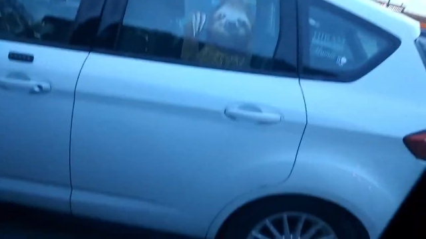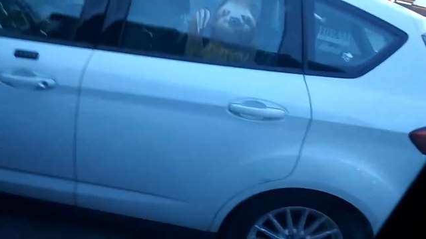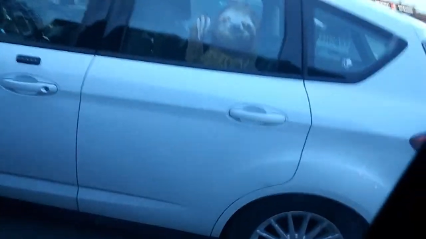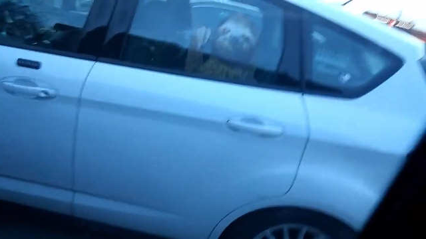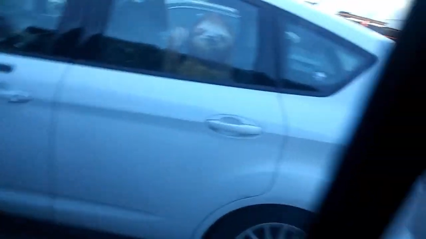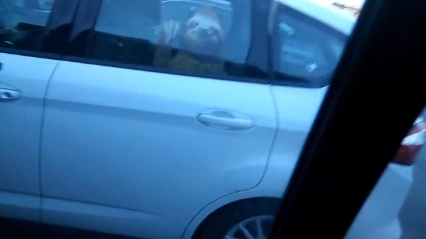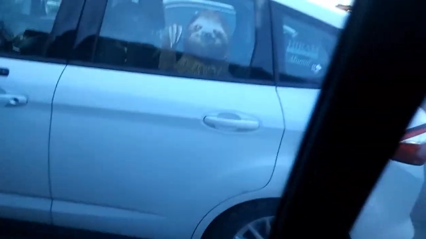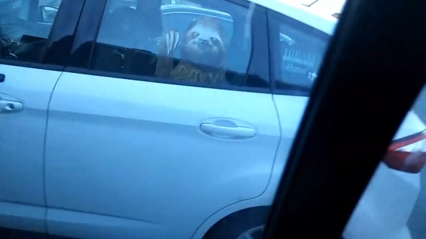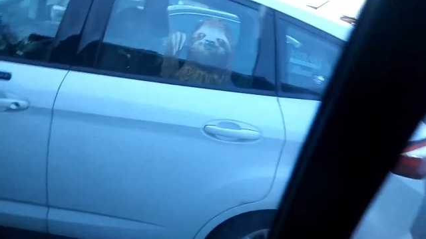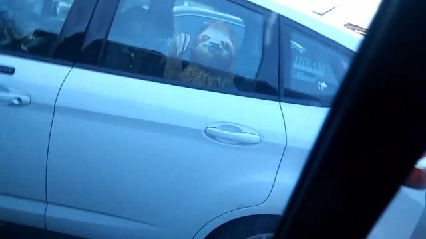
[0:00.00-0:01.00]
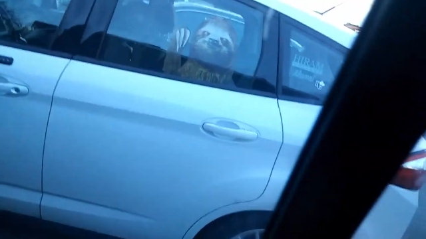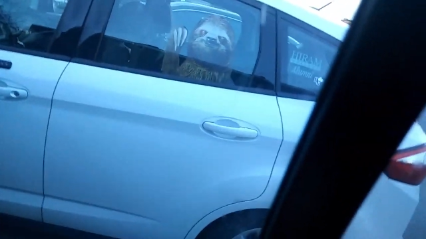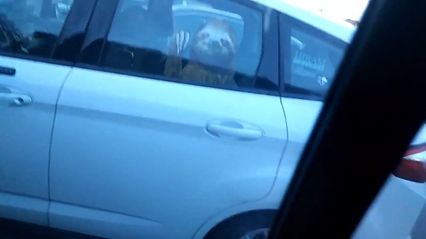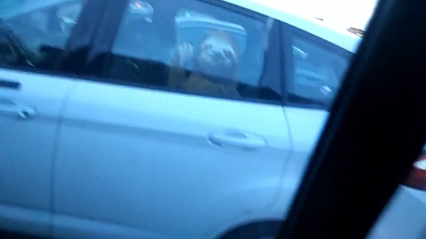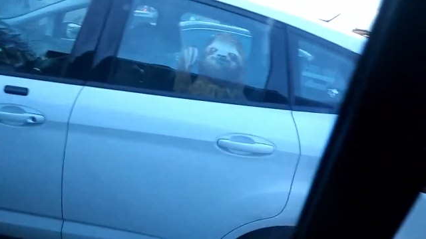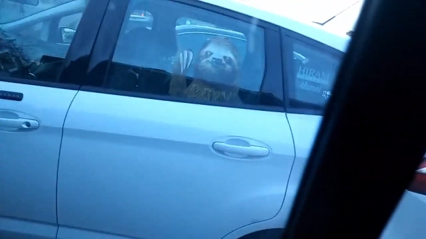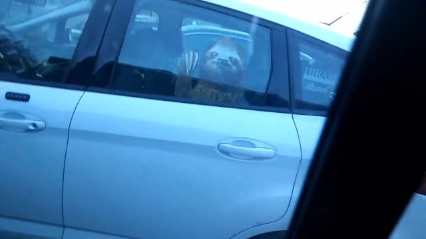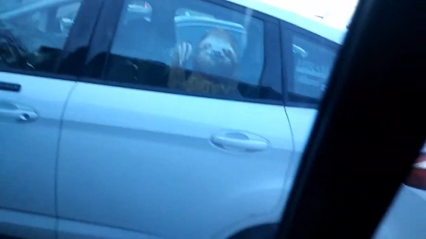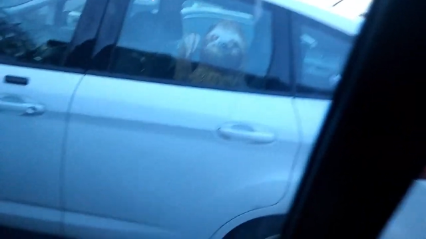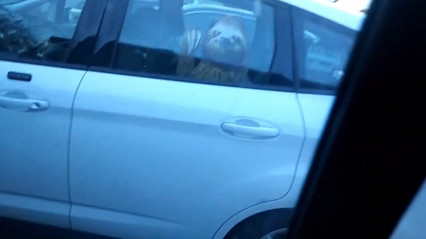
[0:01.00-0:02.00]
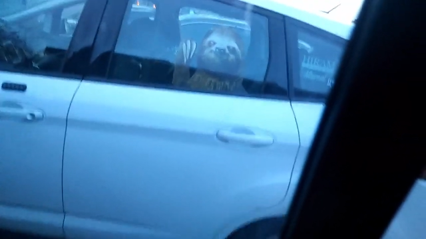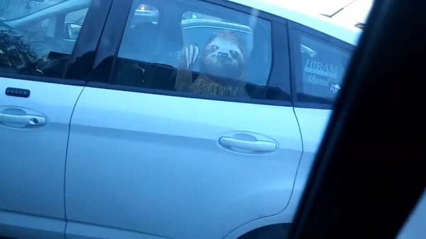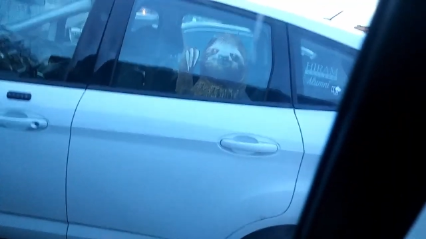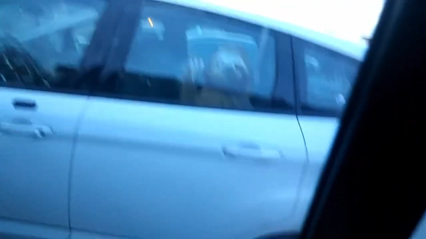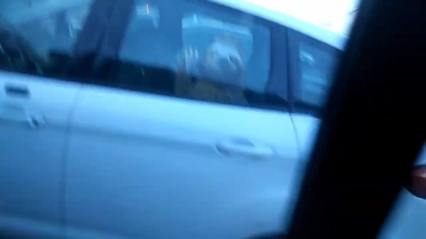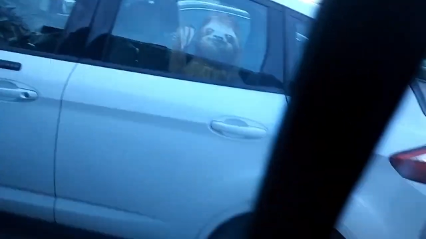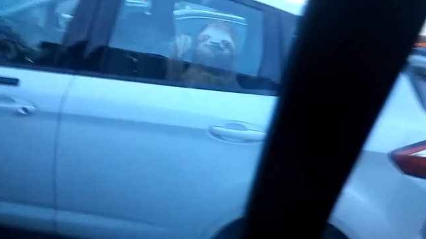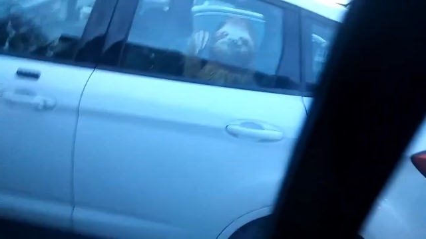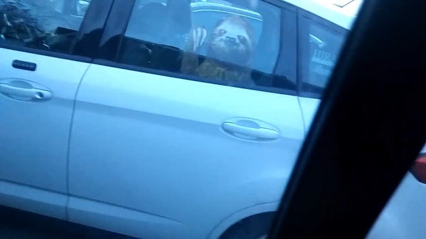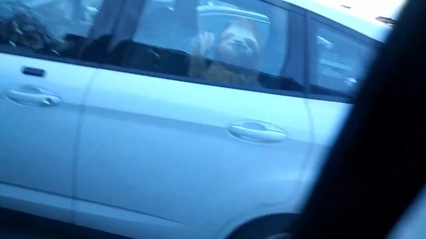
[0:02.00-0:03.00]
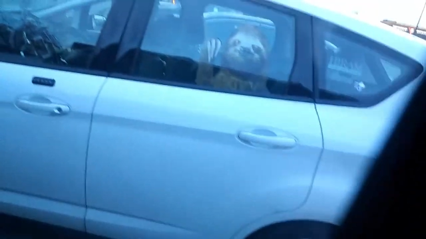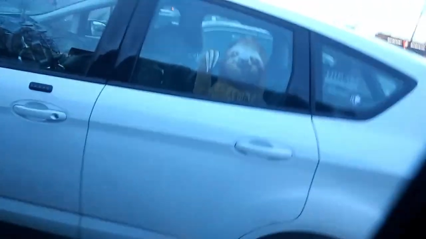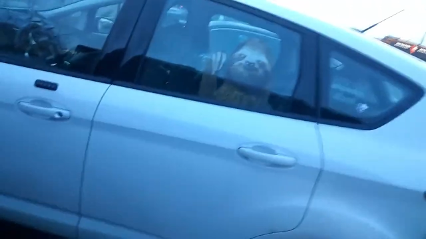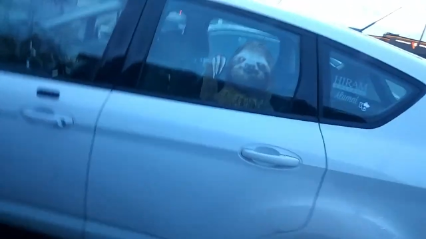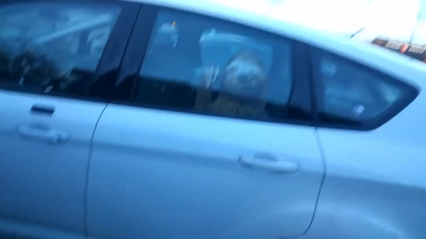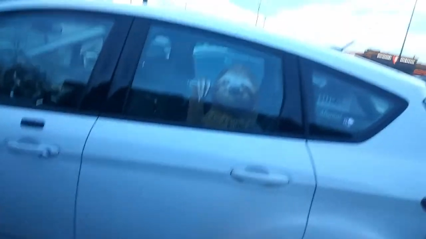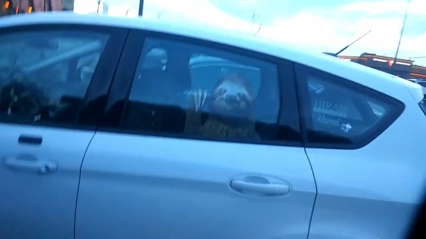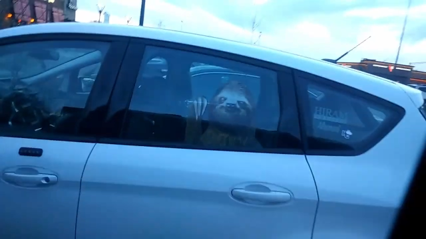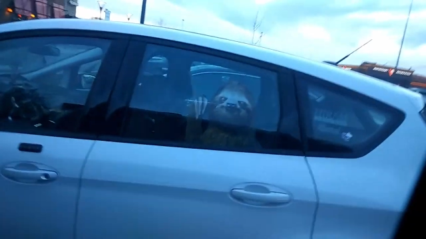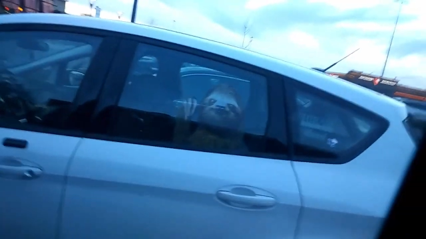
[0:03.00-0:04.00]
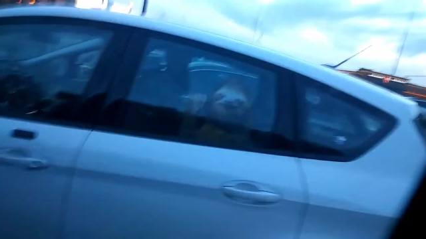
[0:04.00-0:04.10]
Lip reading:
(no speaker visible)